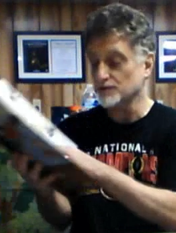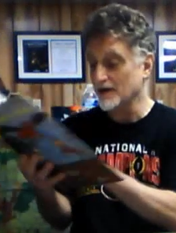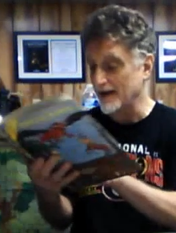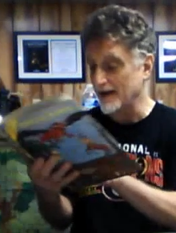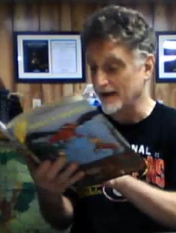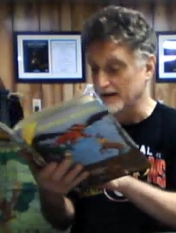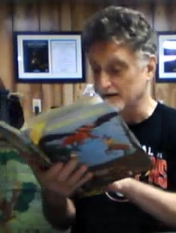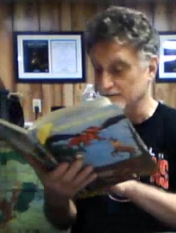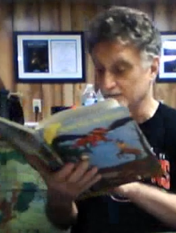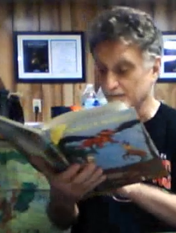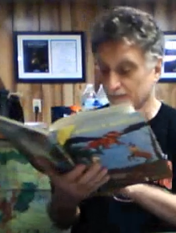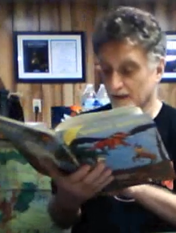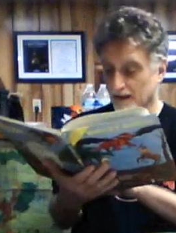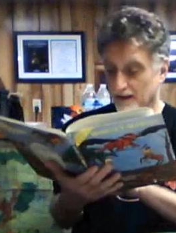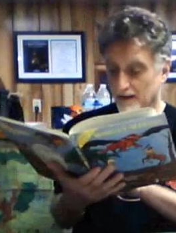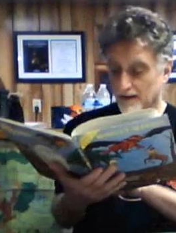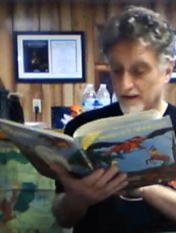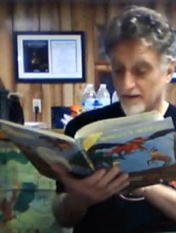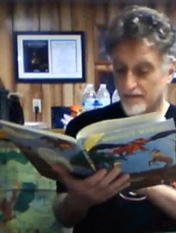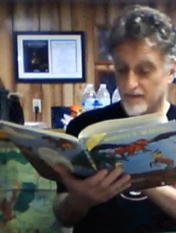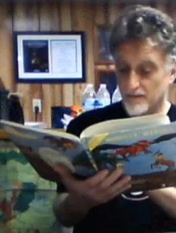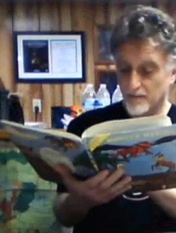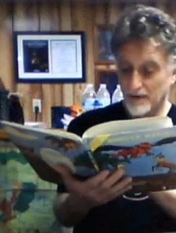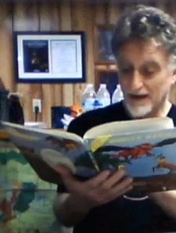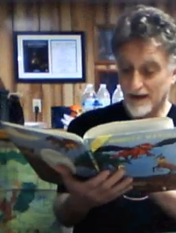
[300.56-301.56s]
dragon.
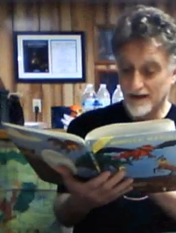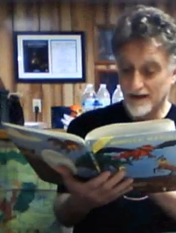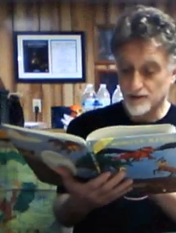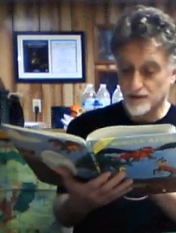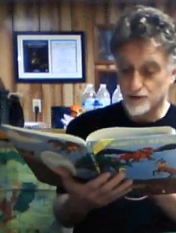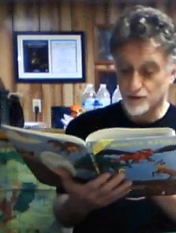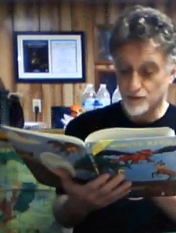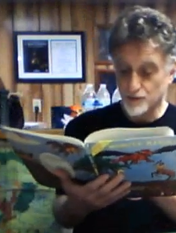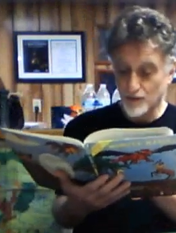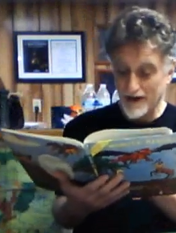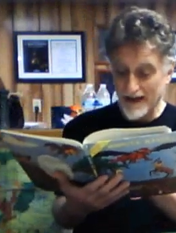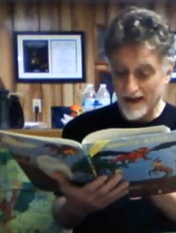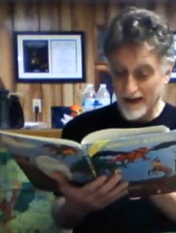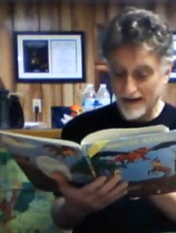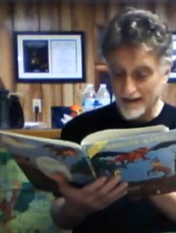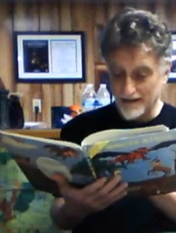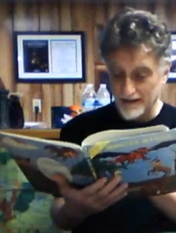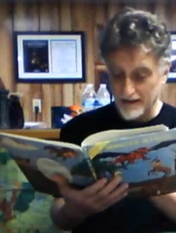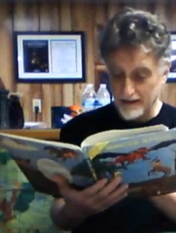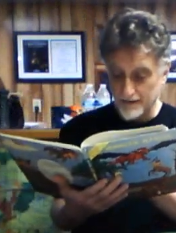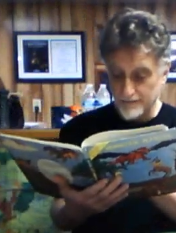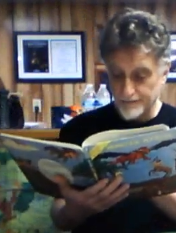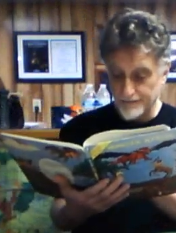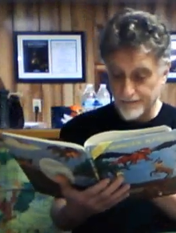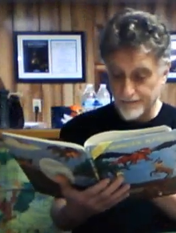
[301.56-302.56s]
The black
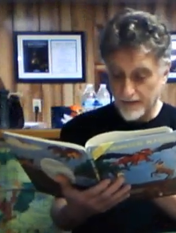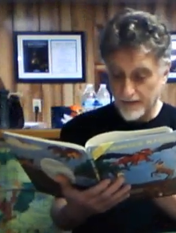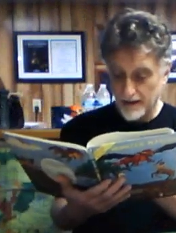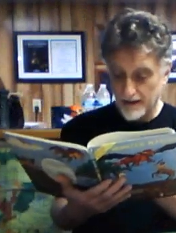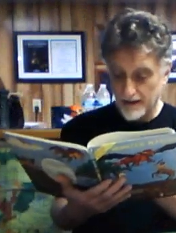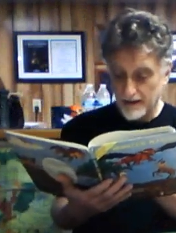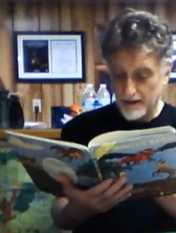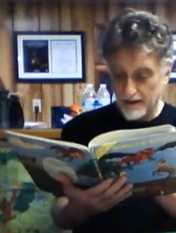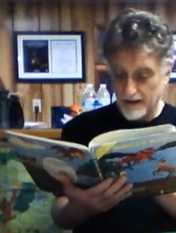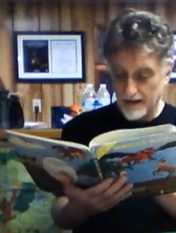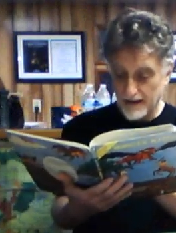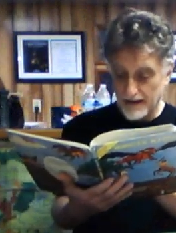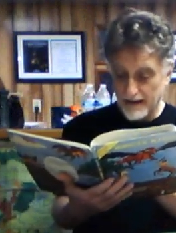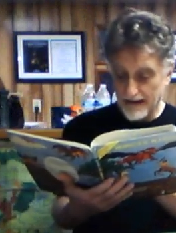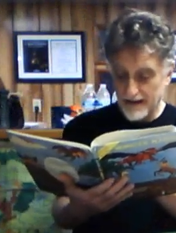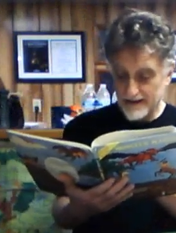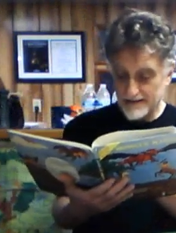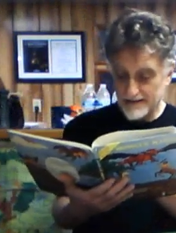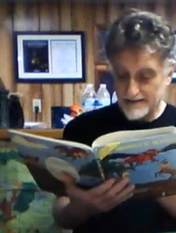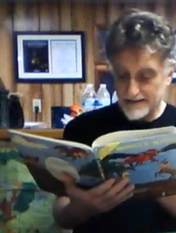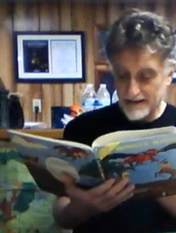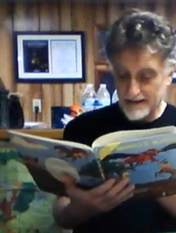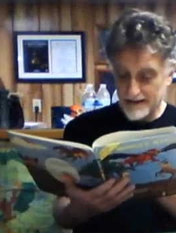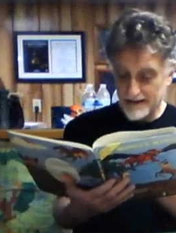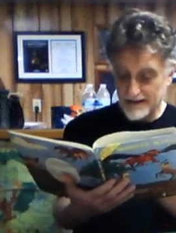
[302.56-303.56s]
dragon
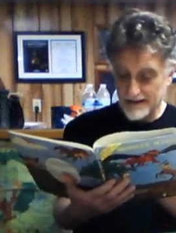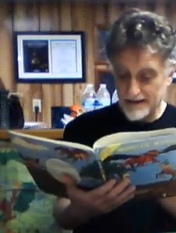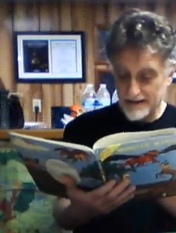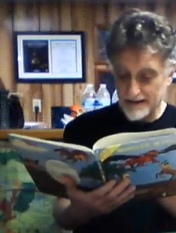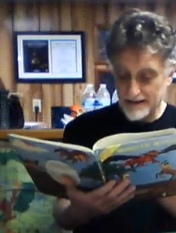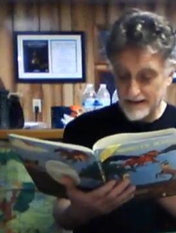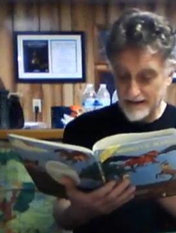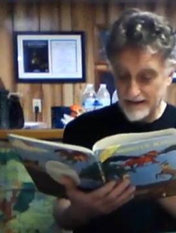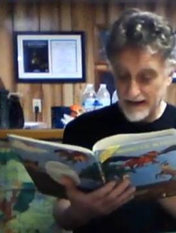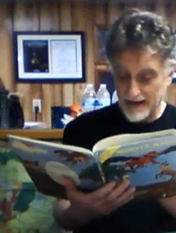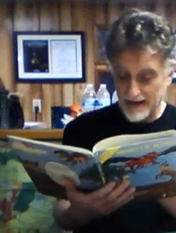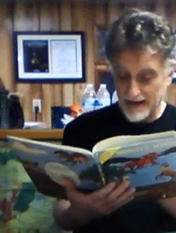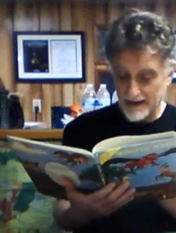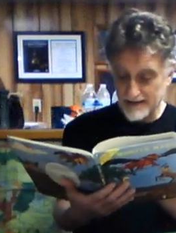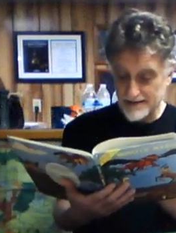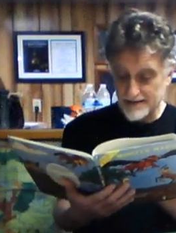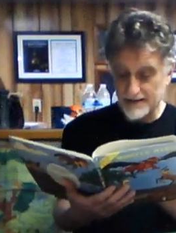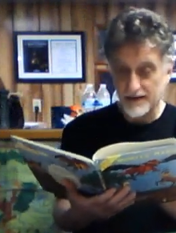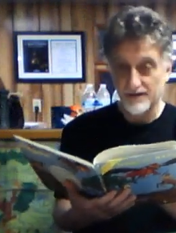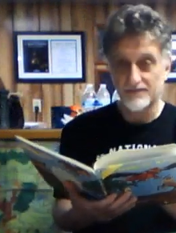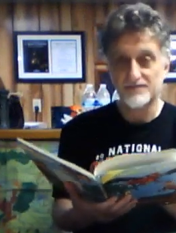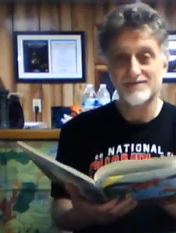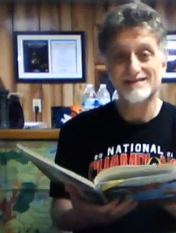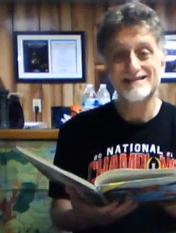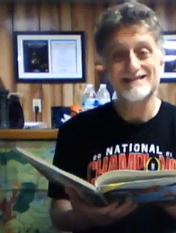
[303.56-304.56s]
has a hit dice
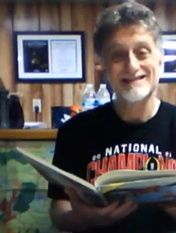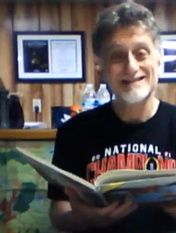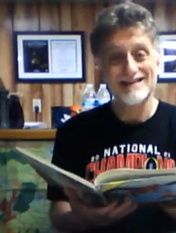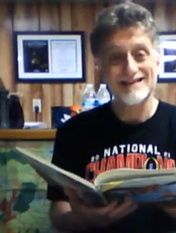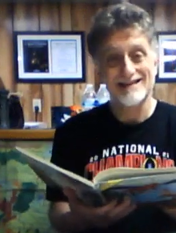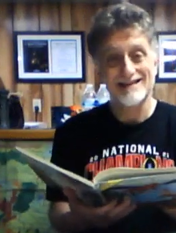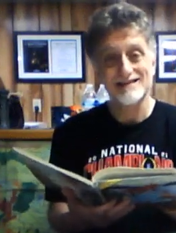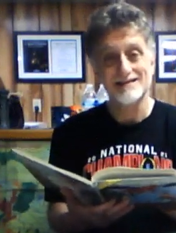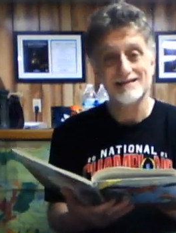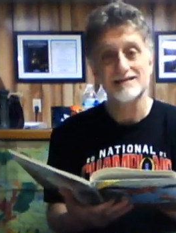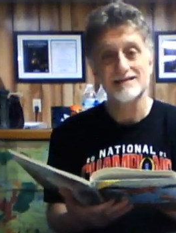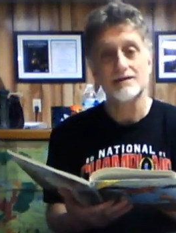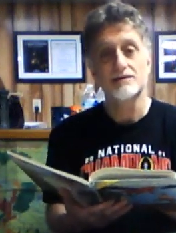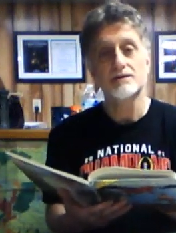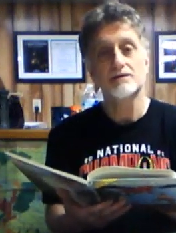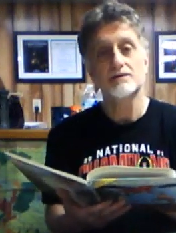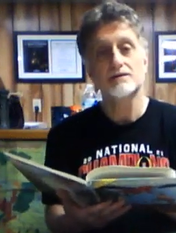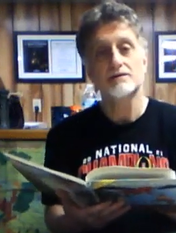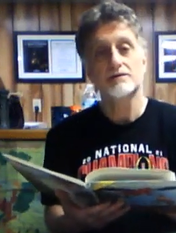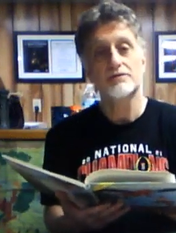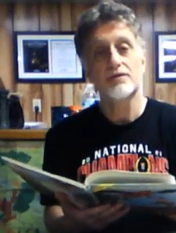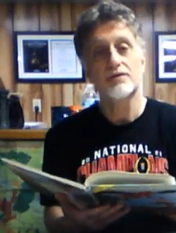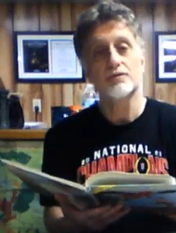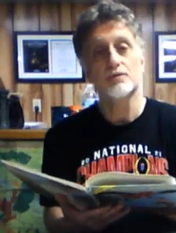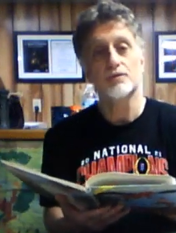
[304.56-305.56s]
of 6
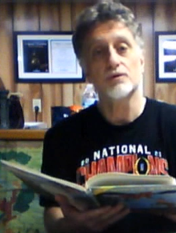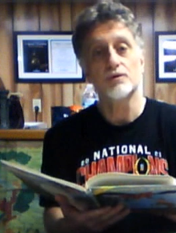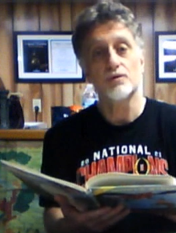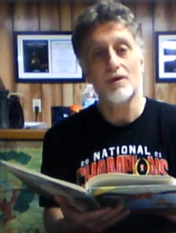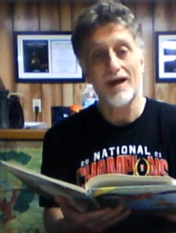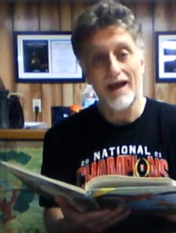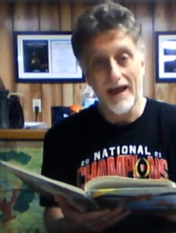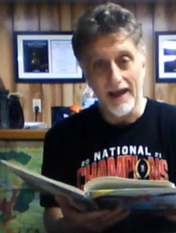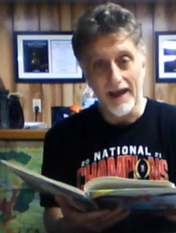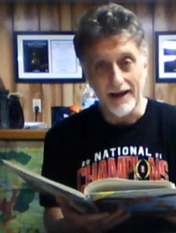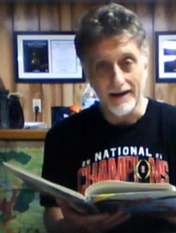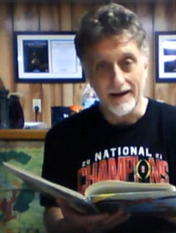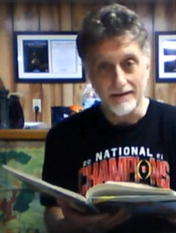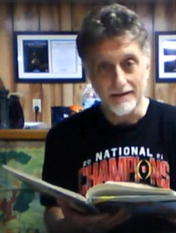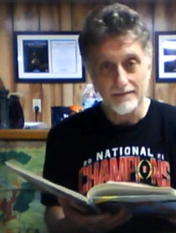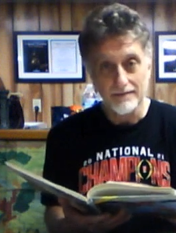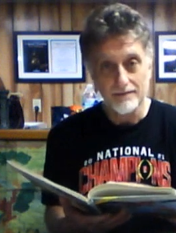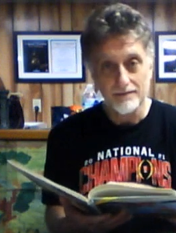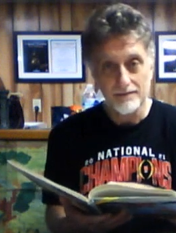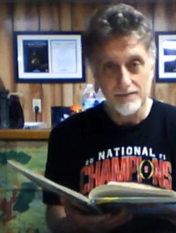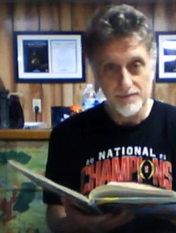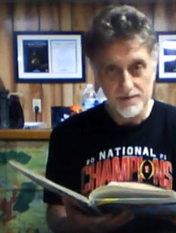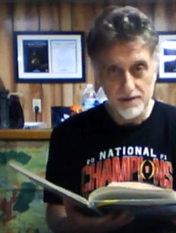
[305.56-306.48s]
through 8.